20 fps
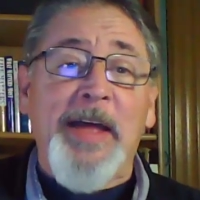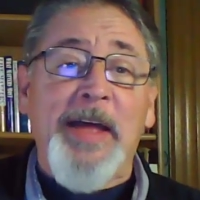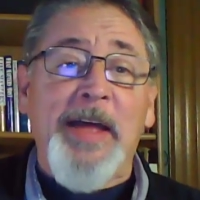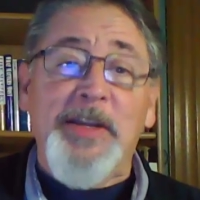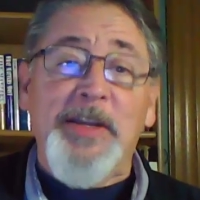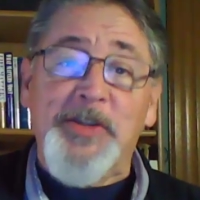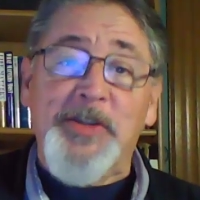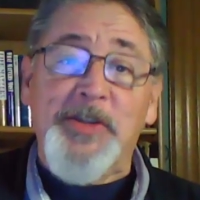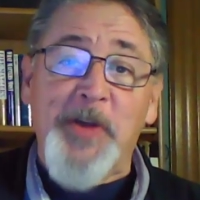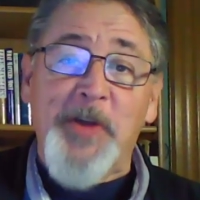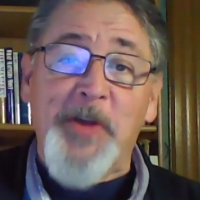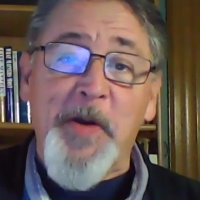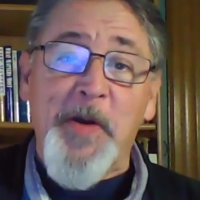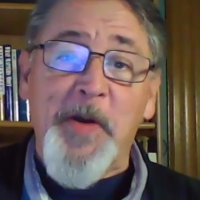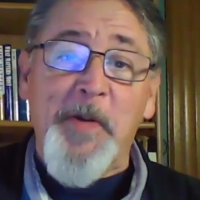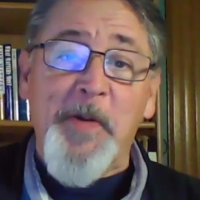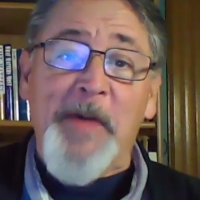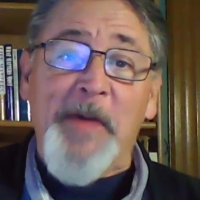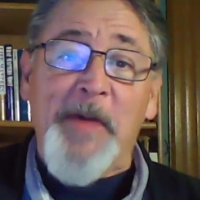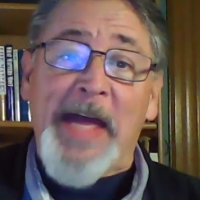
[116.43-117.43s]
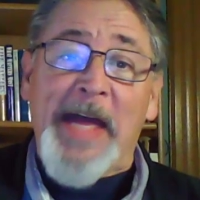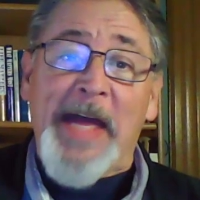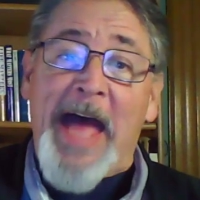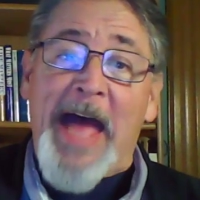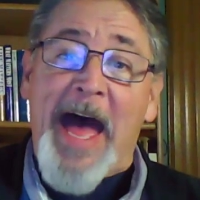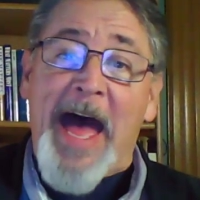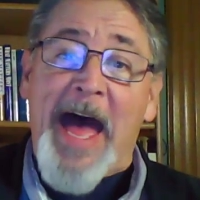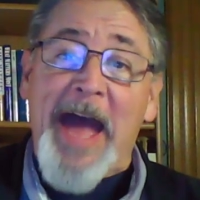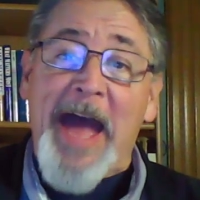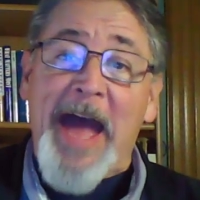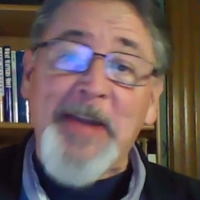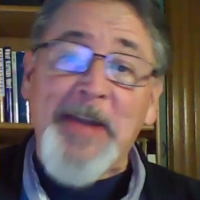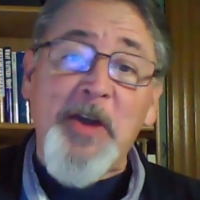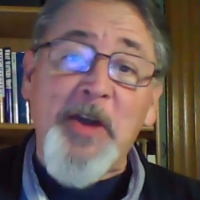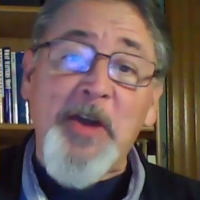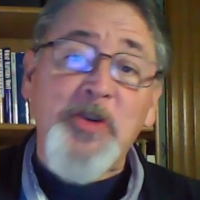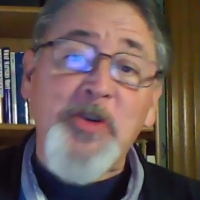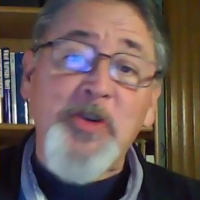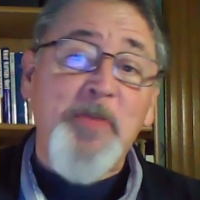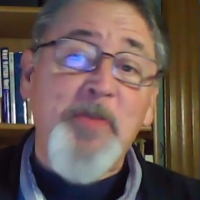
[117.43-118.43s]
So I
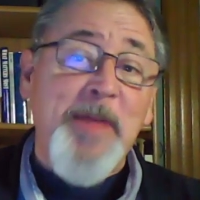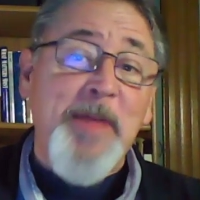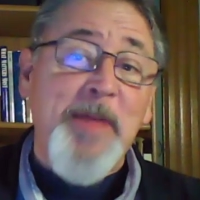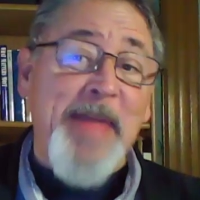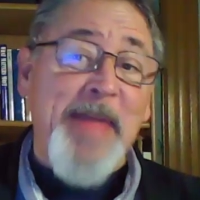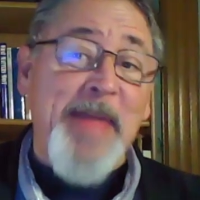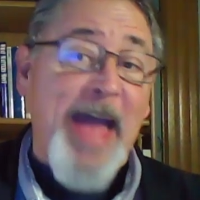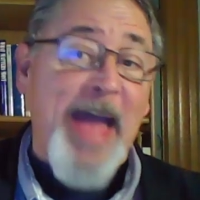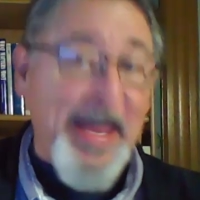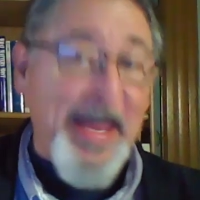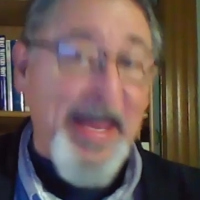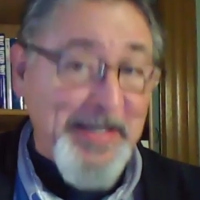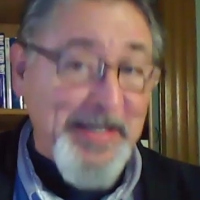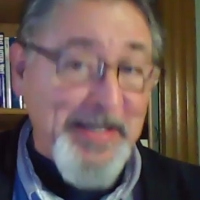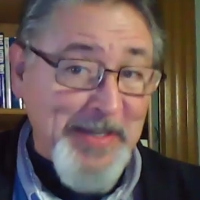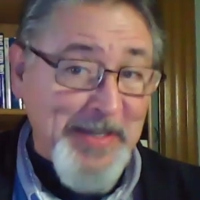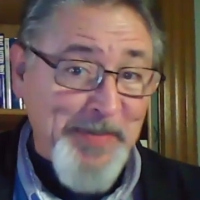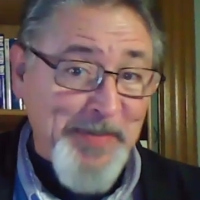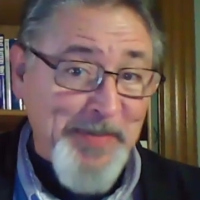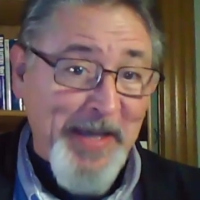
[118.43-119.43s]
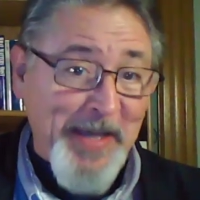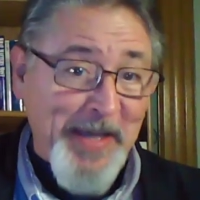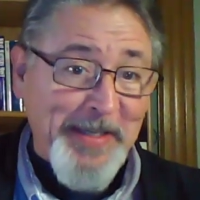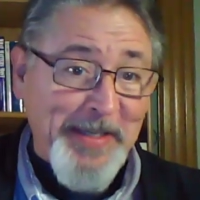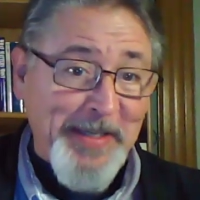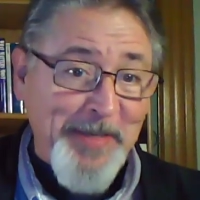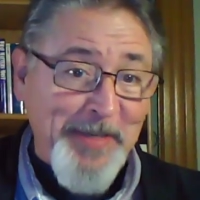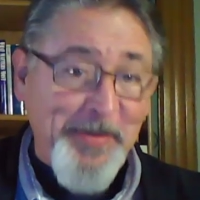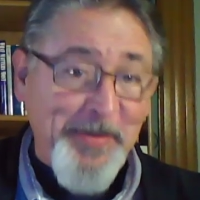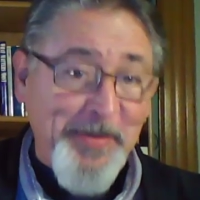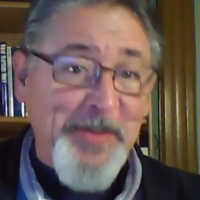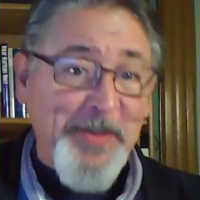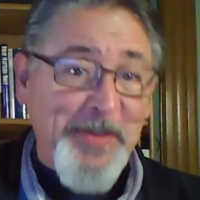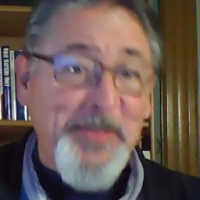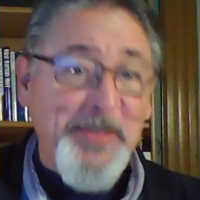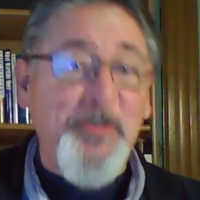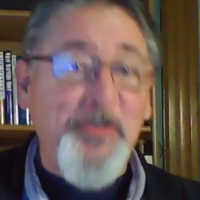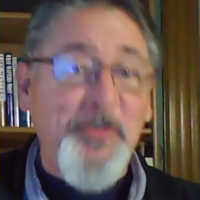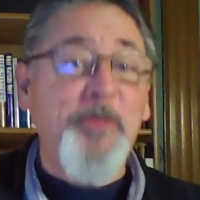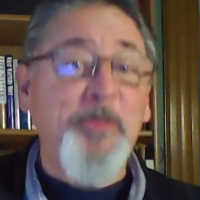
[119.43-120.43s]
know you may be highly suspect because
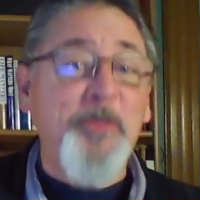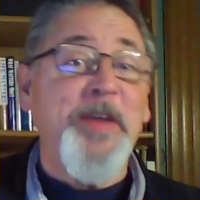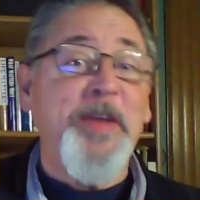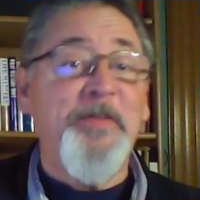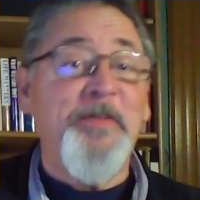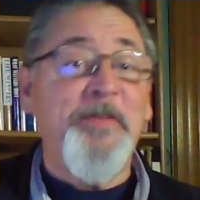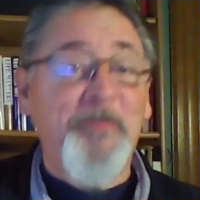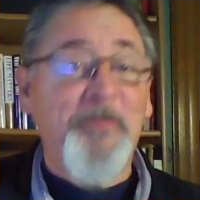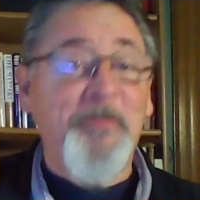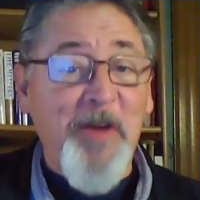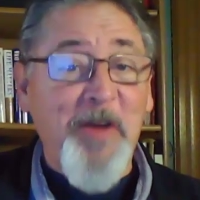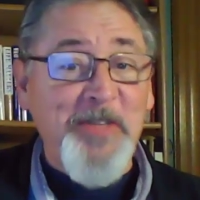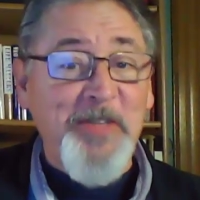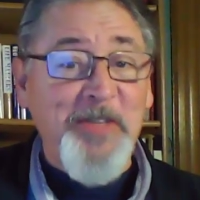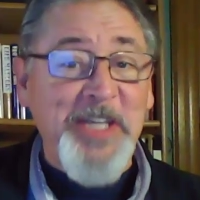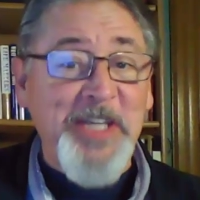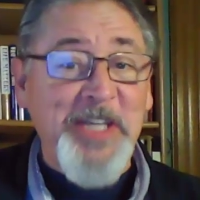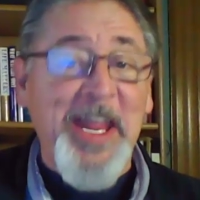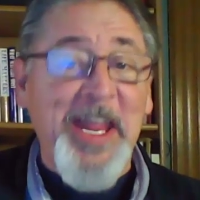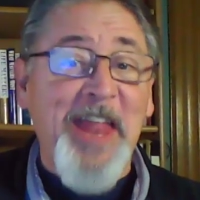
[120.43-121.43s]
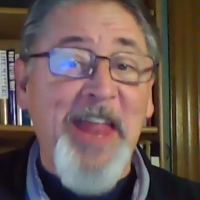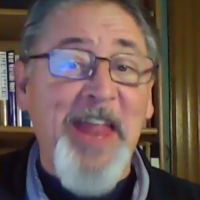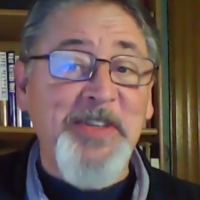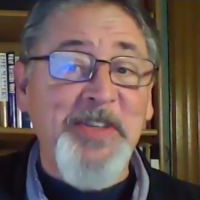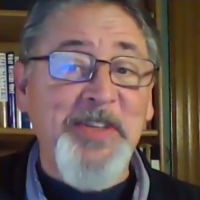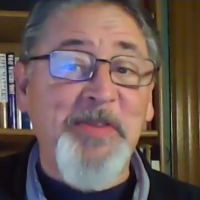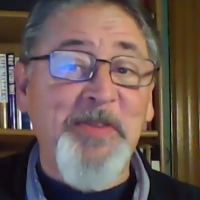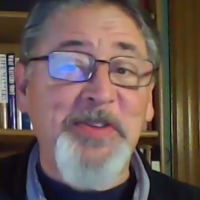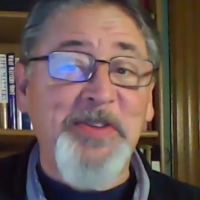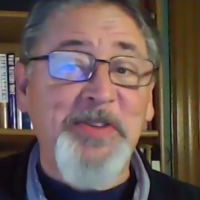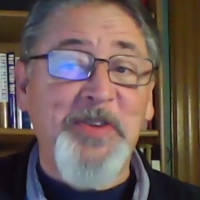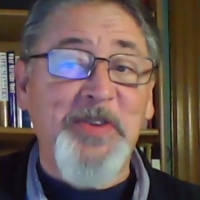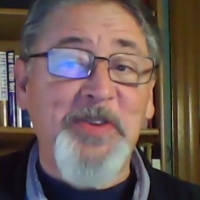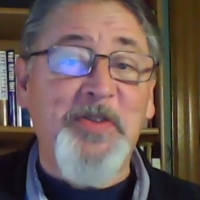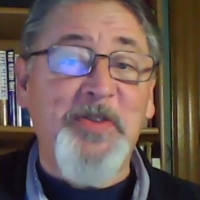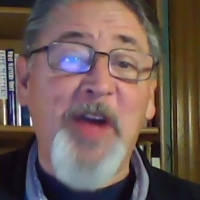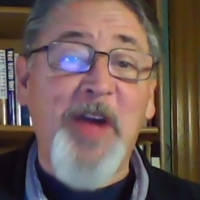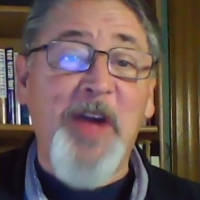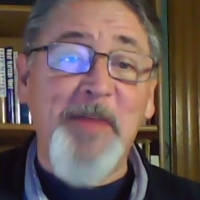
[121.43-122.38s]
if you've been involved with genealogy research for a hot